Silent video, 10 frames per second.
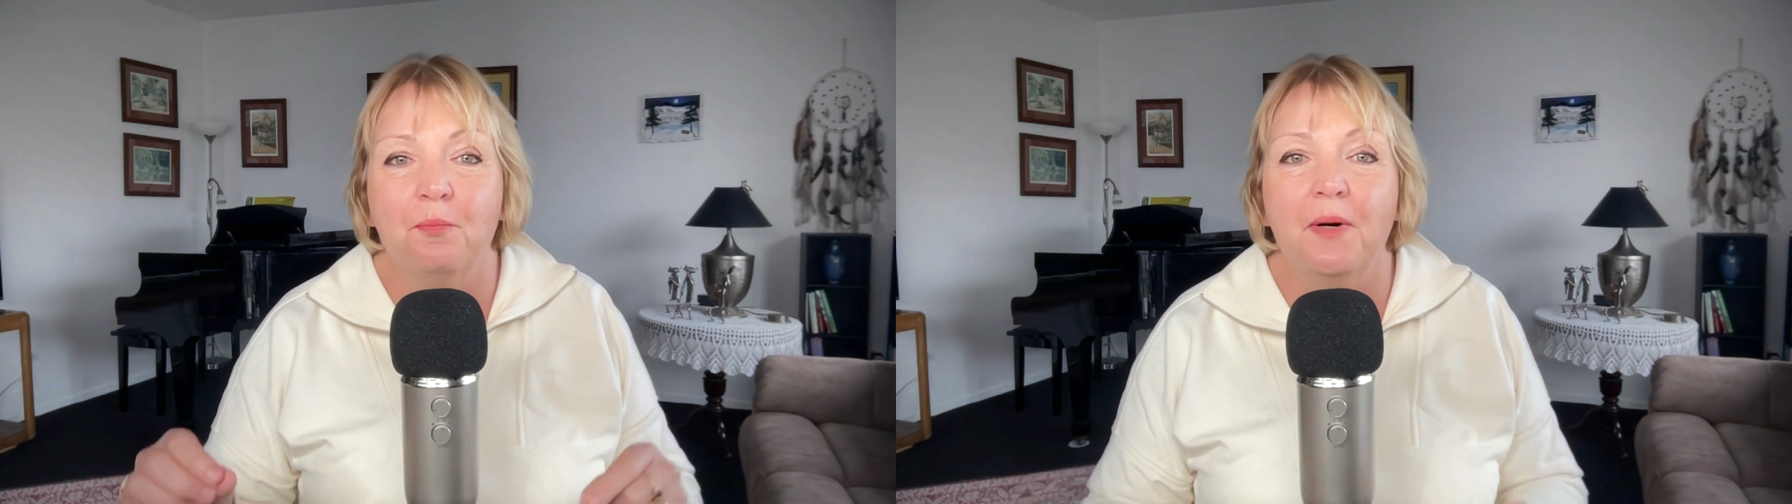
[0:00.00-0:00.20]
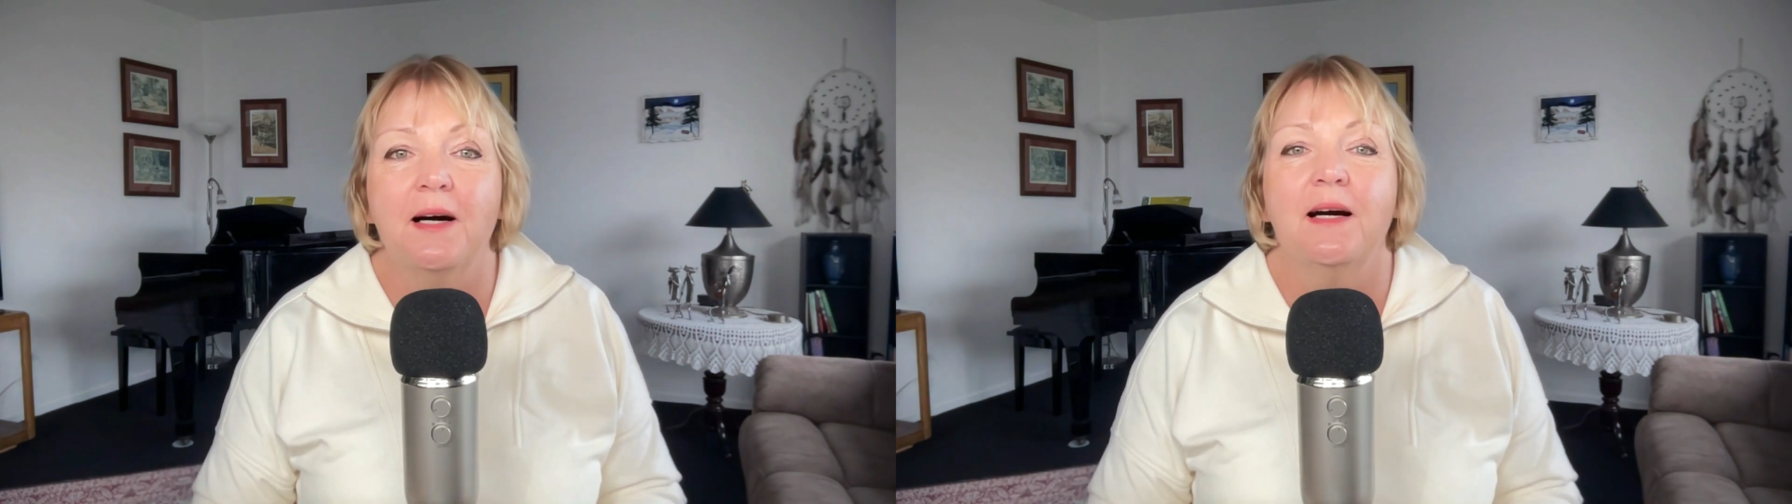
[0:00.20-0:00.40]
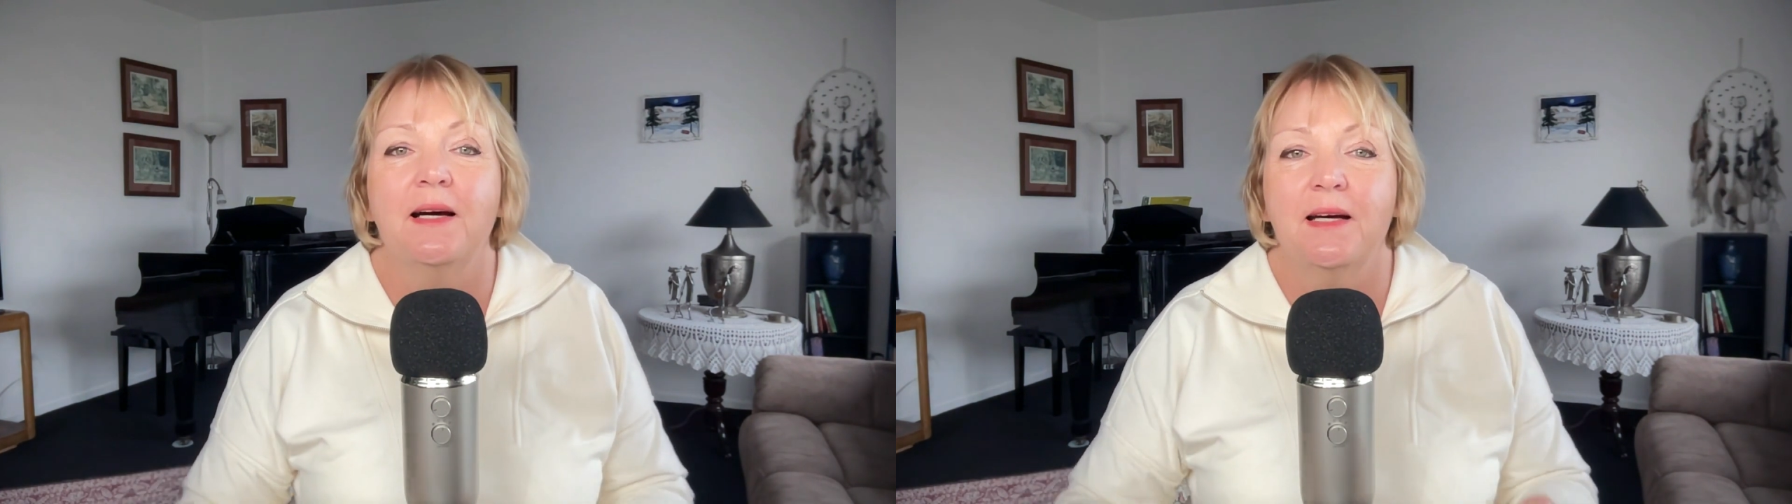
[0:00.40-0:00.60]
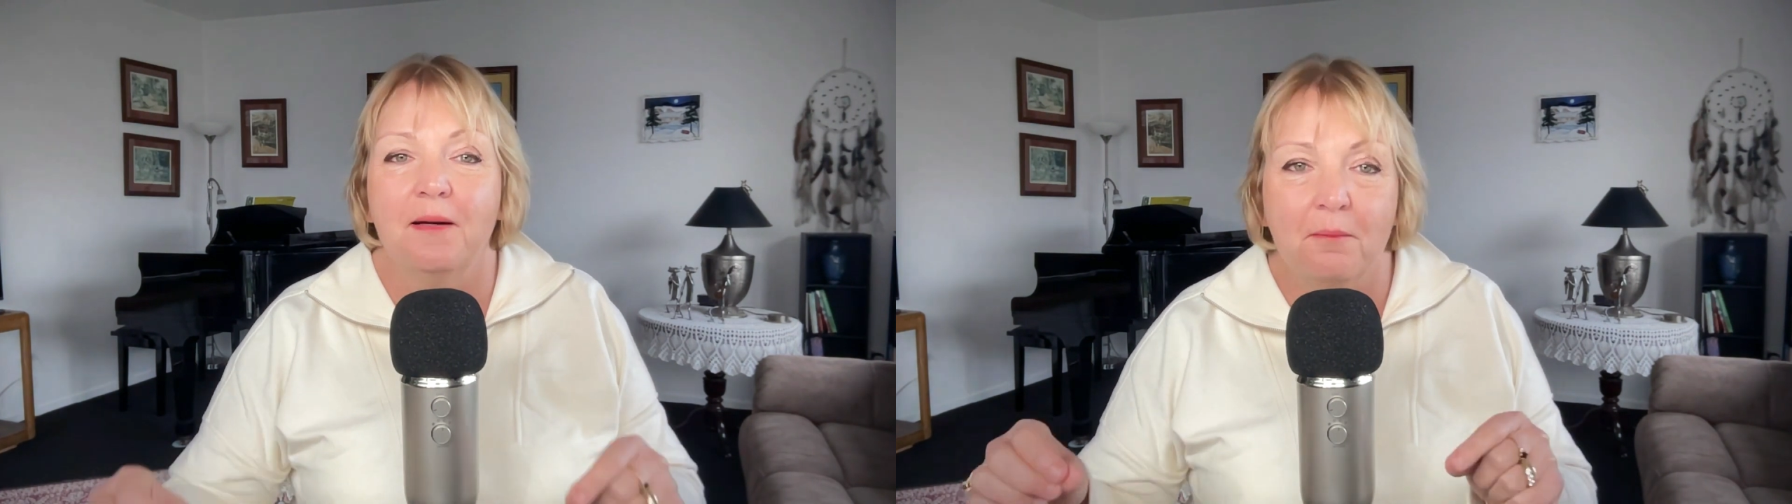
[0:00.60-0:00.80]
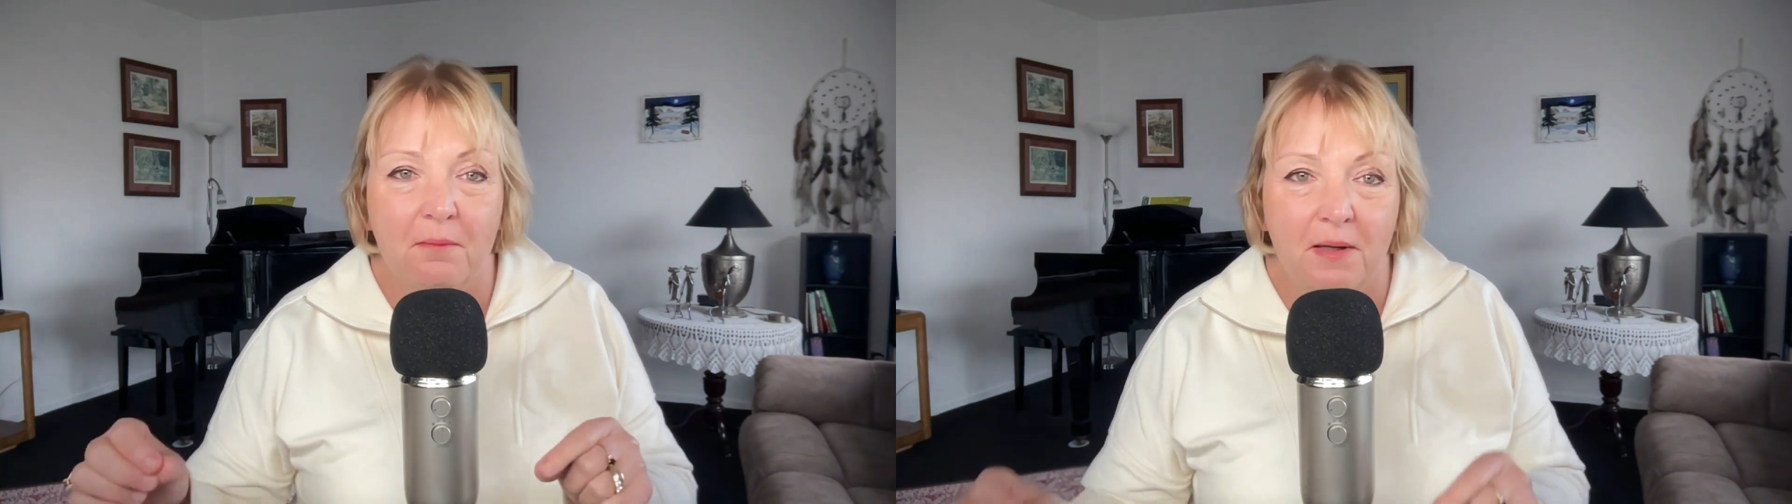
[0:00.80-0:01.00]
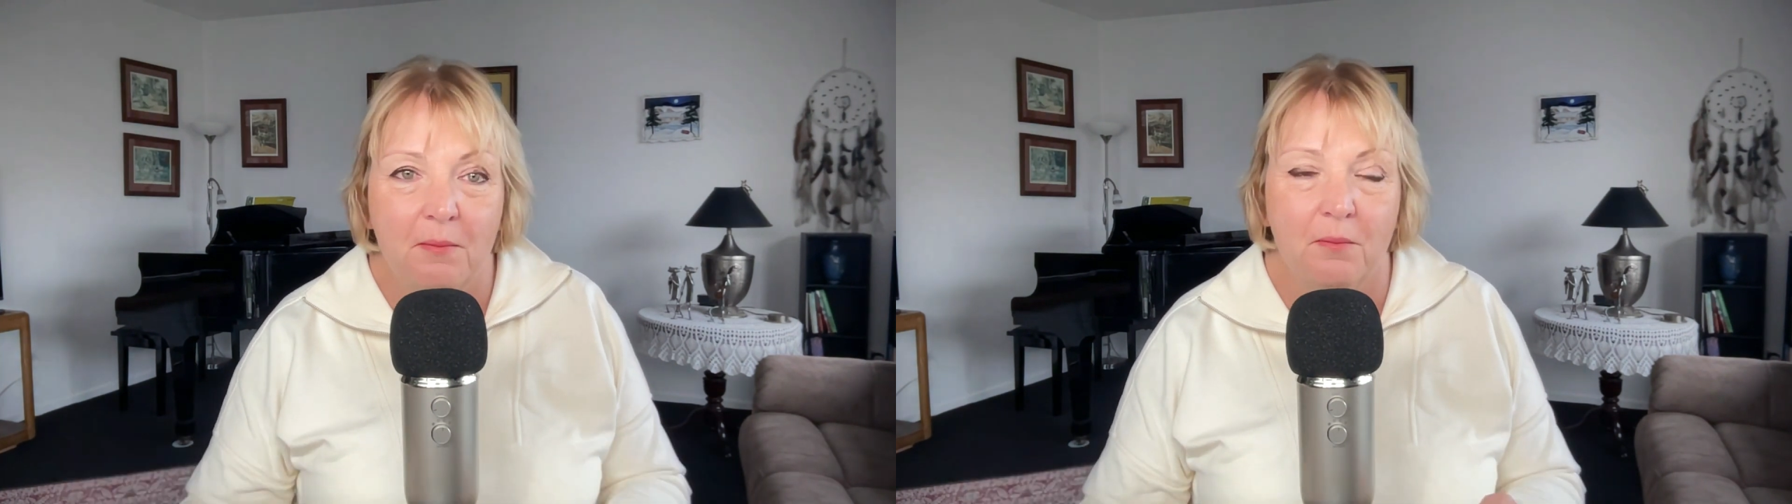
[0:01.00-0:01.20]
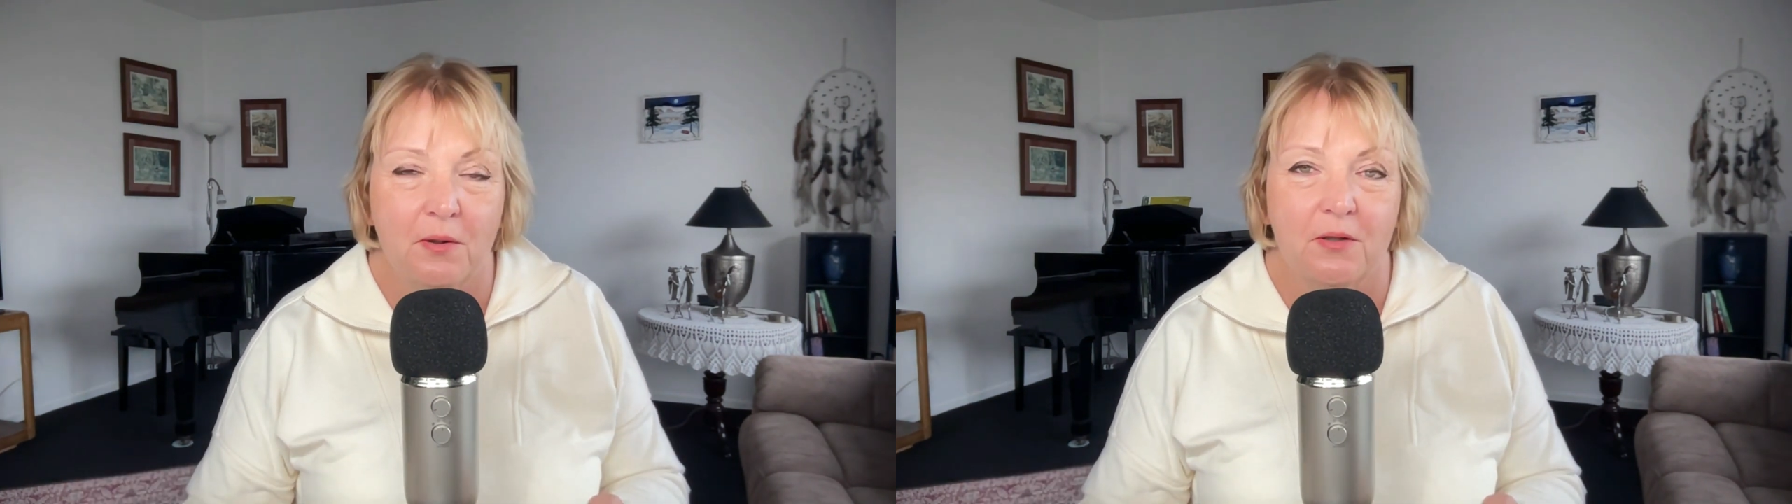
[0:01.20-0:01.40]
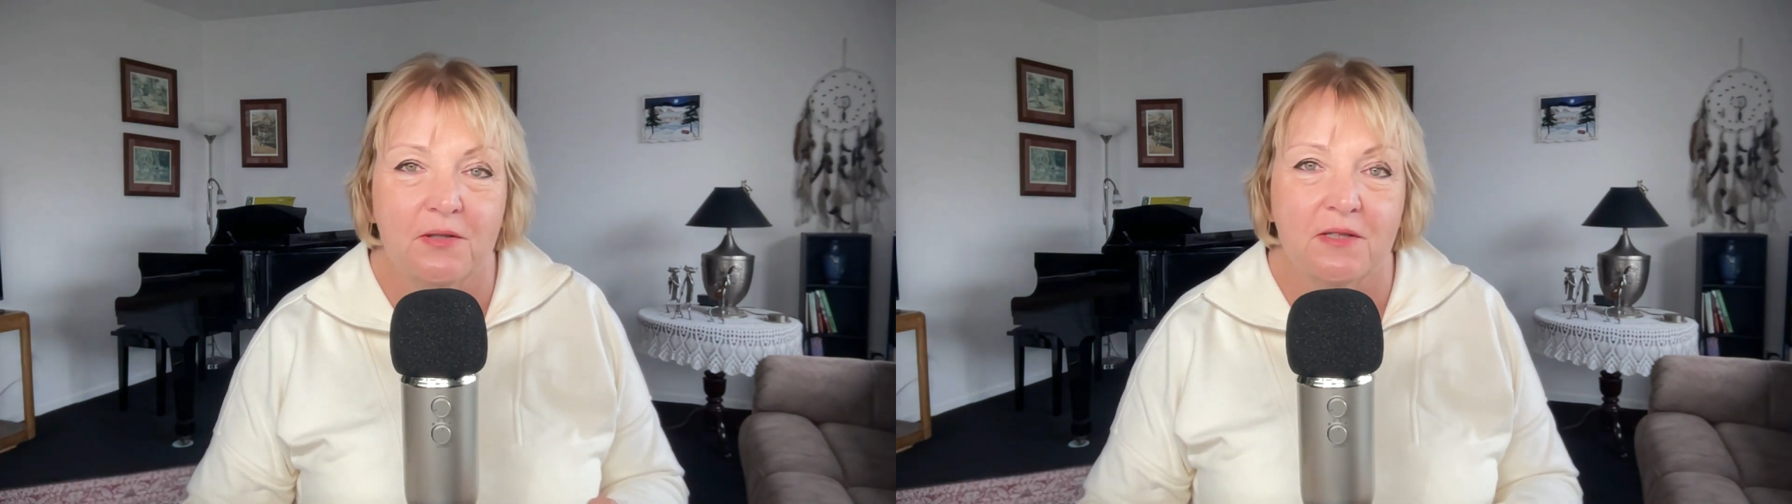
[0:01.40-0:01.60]
by
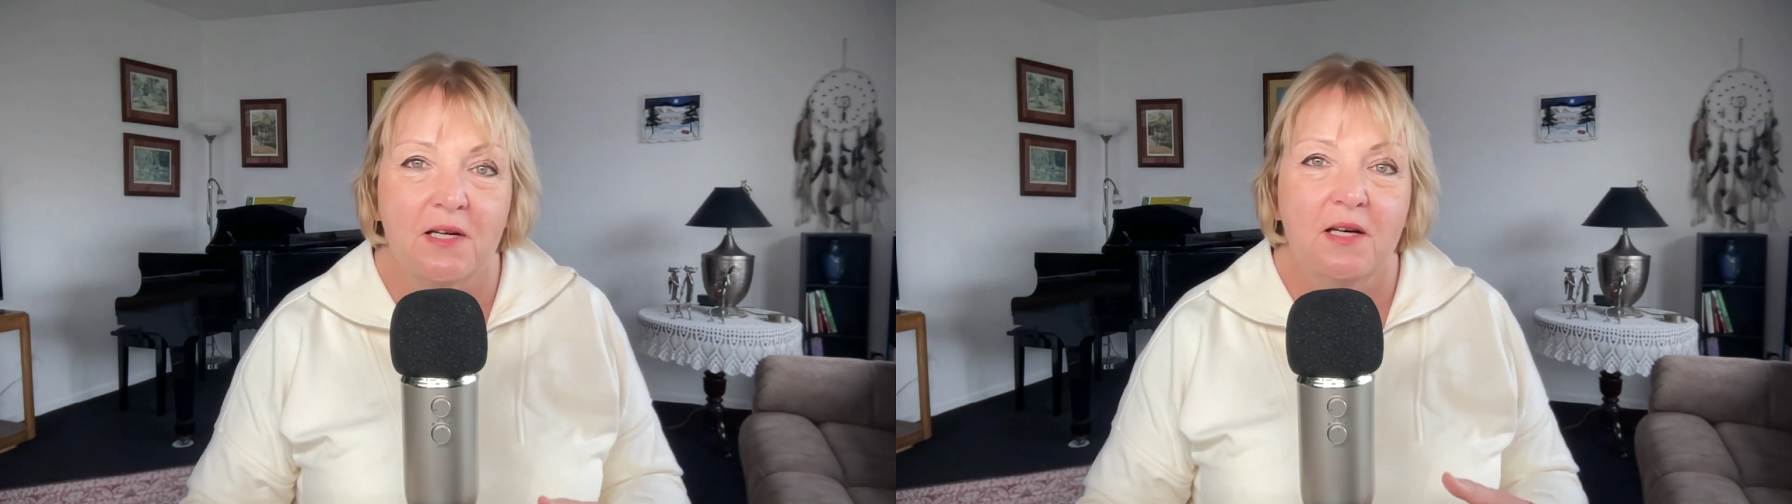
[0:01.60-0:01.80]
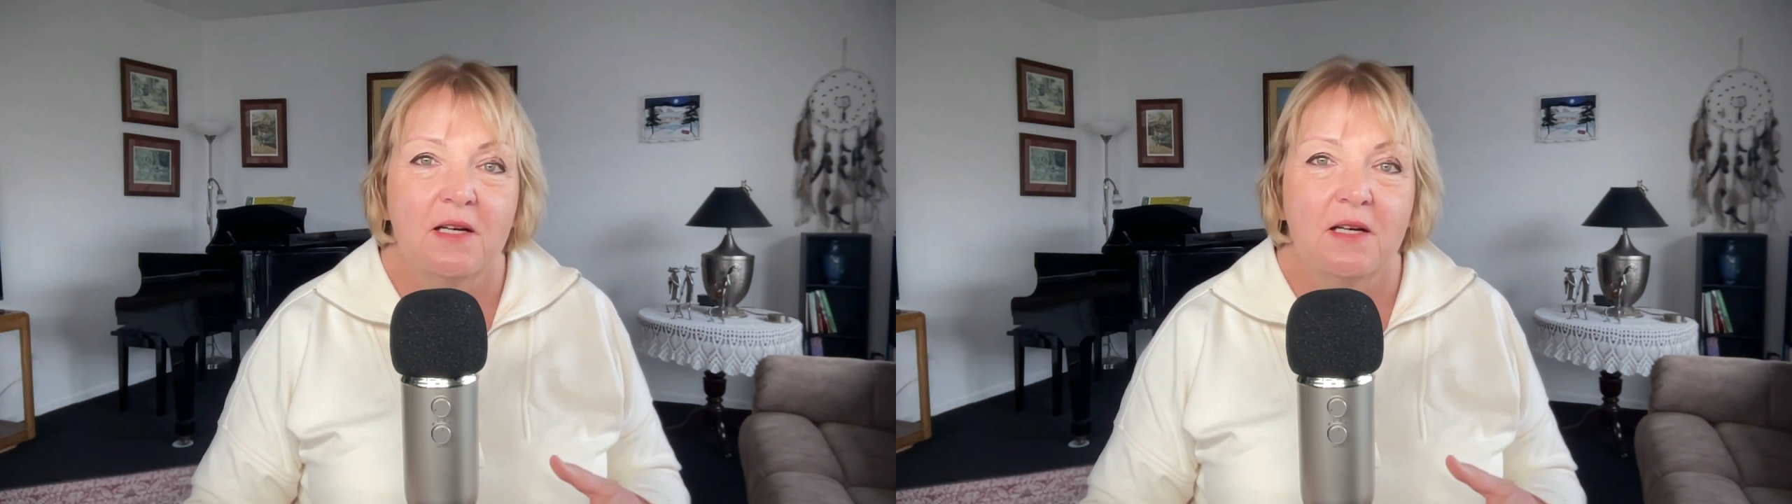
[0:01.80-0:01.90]
members.